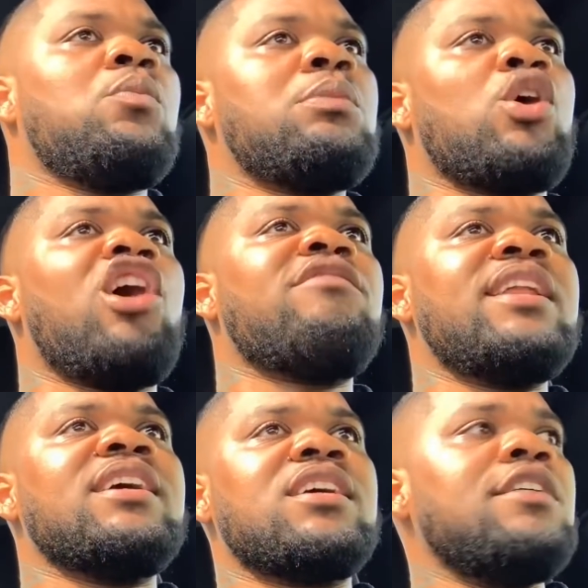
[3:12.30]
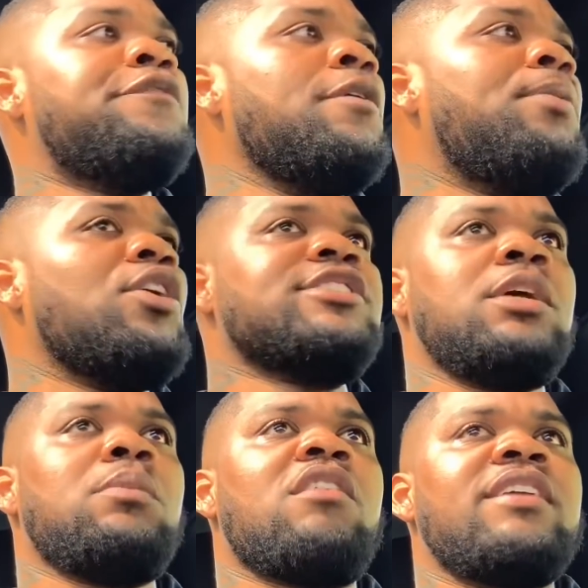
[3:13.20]
We were already a good football
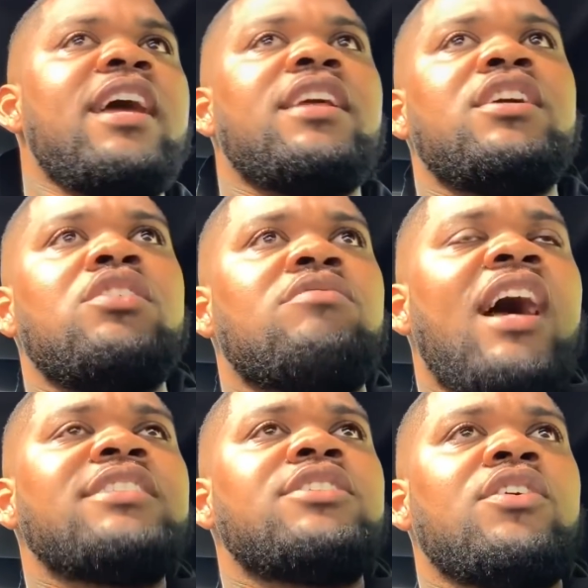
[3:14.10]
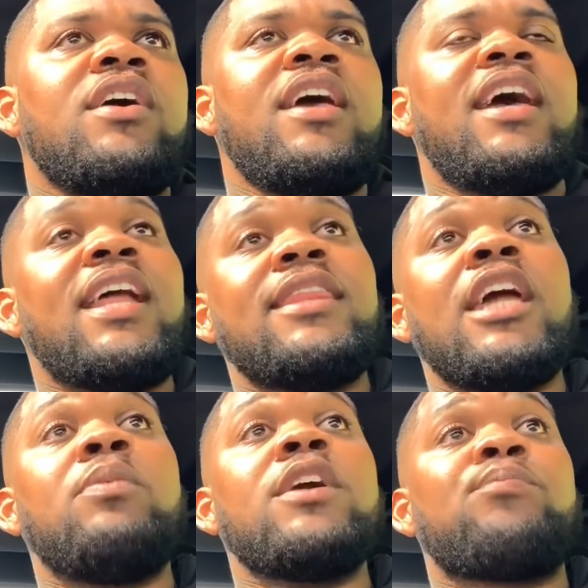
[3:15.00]
team. We already had a good roster. And I
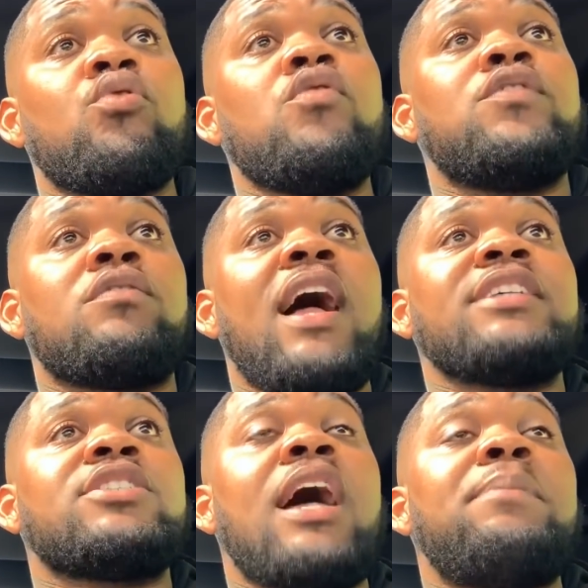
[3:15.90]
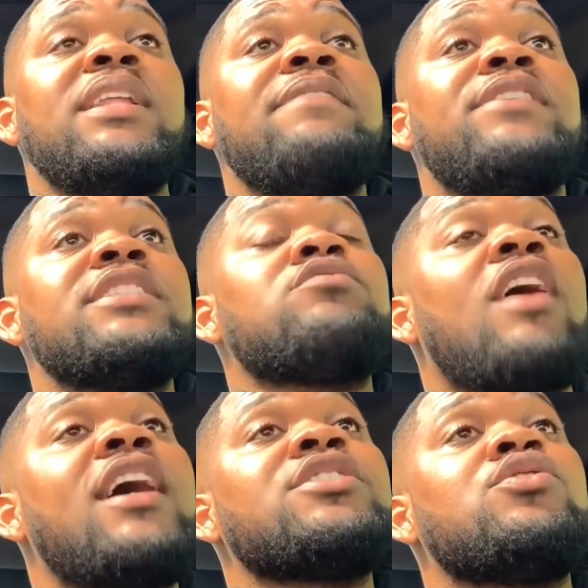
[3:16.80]
think we improved the roster. I believe this
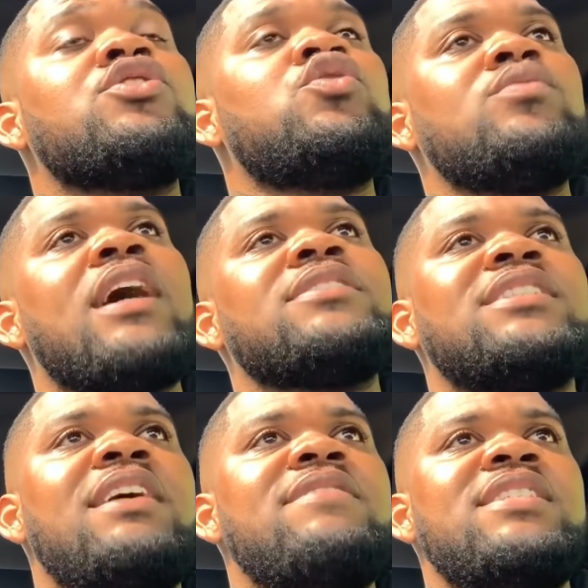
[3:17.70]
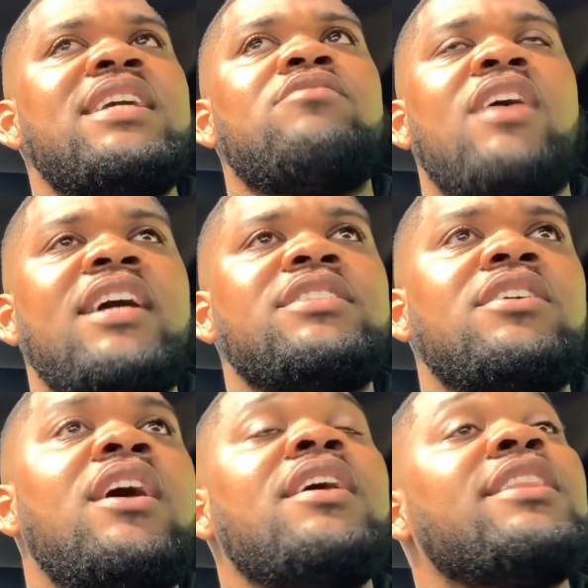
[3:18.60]
roster is better than the 2017 roster.